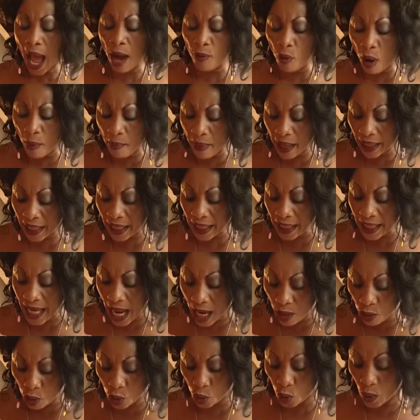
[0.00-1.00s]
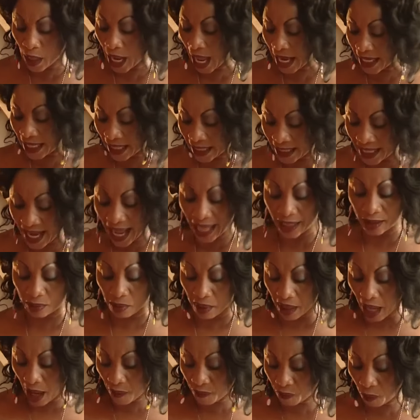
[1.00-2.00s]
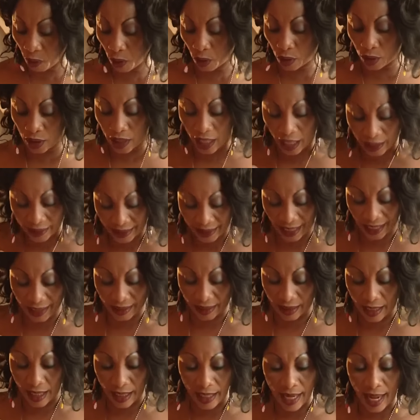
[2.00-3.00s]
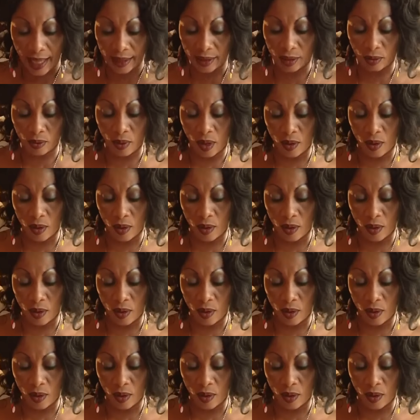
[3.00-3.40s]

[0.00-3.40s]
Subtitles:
I won't make it lose when I the dance. Make up for get chance the dance